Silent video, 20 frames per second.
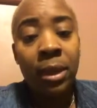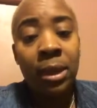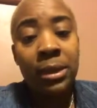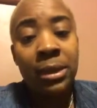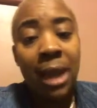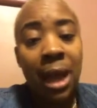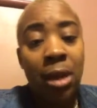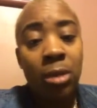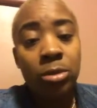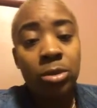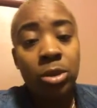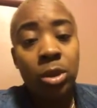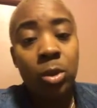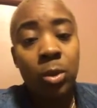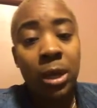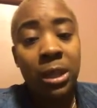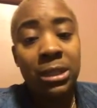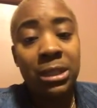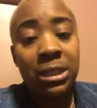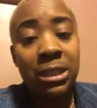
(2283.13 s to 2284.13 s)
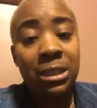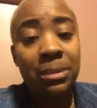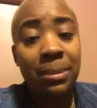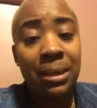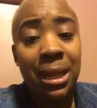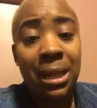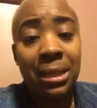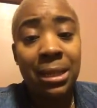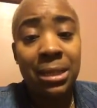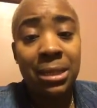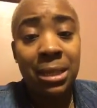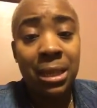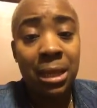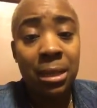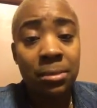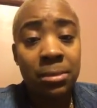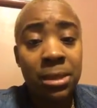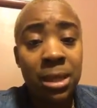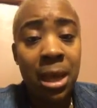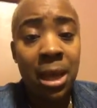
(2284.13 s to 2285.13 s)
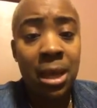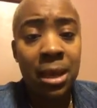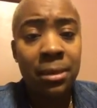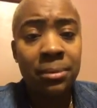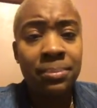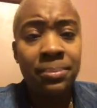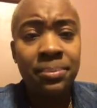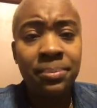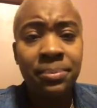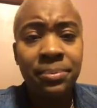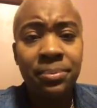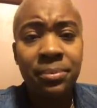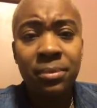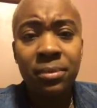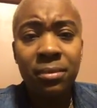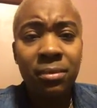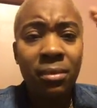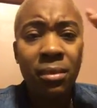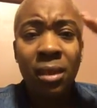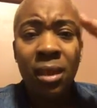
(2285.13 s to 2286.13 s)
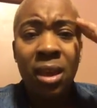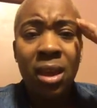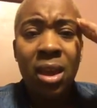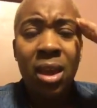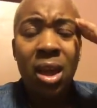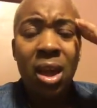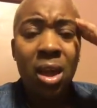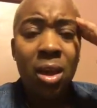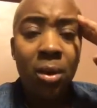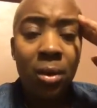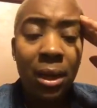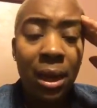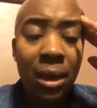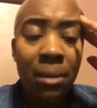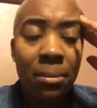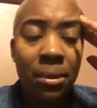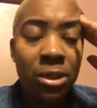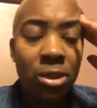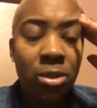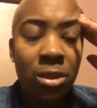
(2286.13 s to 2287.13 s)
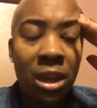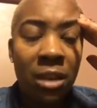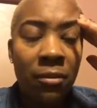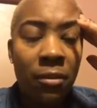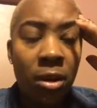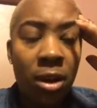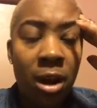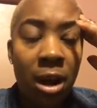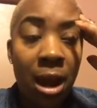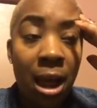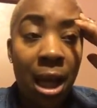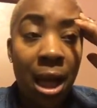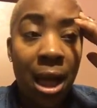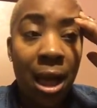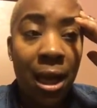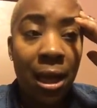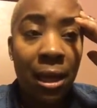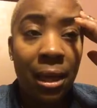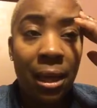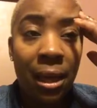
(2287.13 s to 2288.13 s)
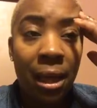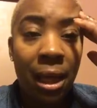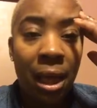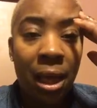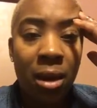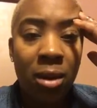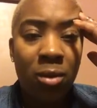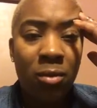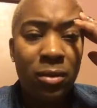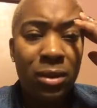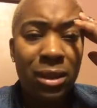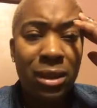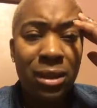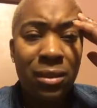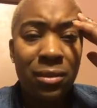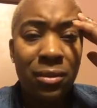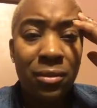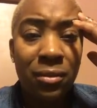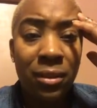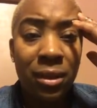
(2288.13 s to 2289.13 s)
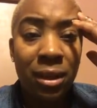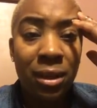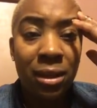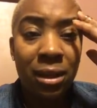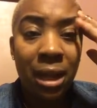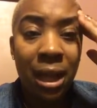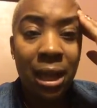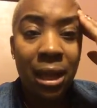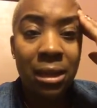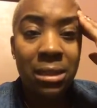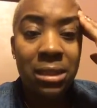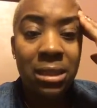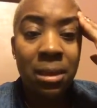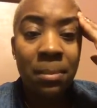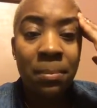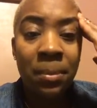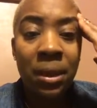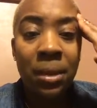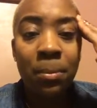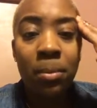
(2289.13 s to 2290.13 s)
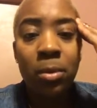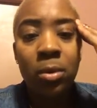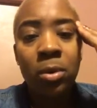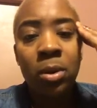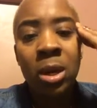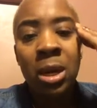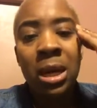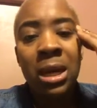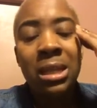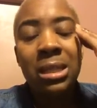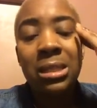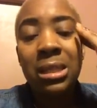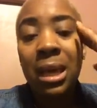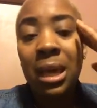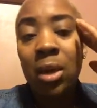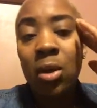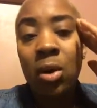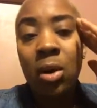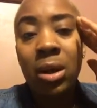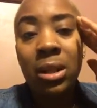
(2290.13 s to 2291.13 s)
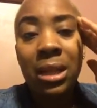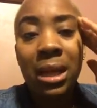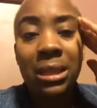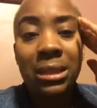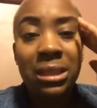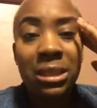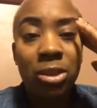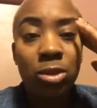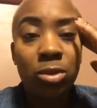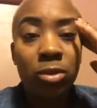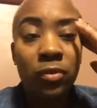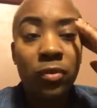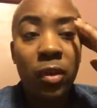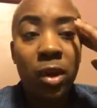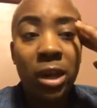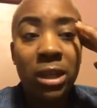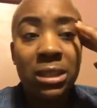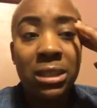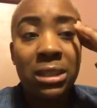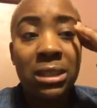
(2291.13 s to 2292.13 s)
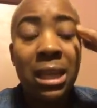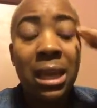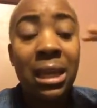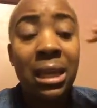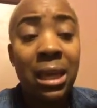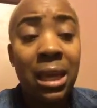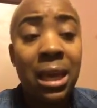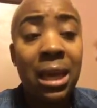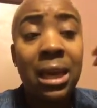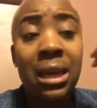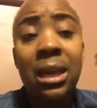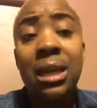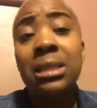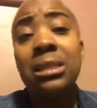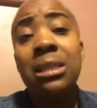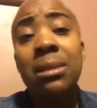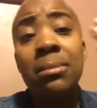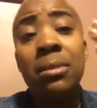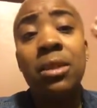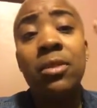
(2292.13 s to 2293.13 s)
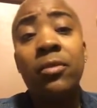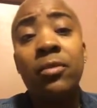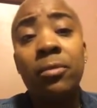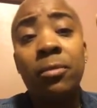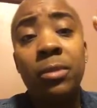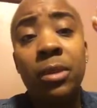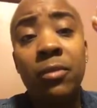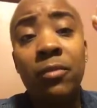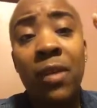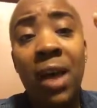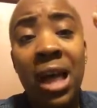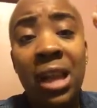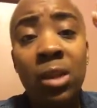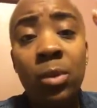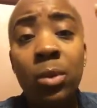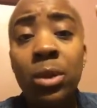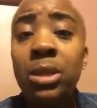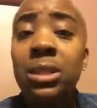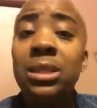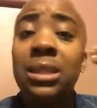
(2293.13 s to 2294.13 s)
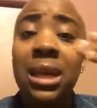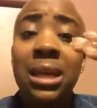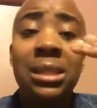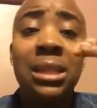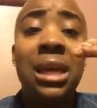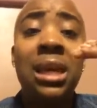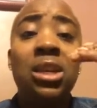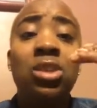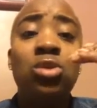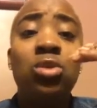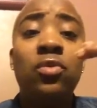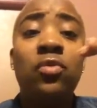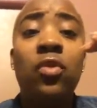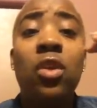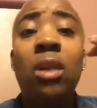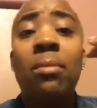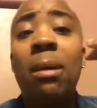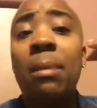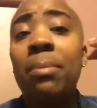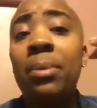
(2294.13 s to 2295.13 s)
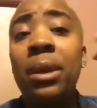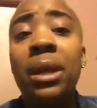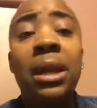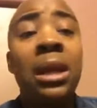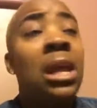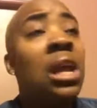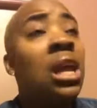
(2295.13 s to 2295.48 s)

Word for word: doubts or questions, but at the same time, okay, but you left with her eye. I don't really give a fuck. Like some people take all that shit too far. It's just like, yeah, now some of the, the followers, they take it too far by putting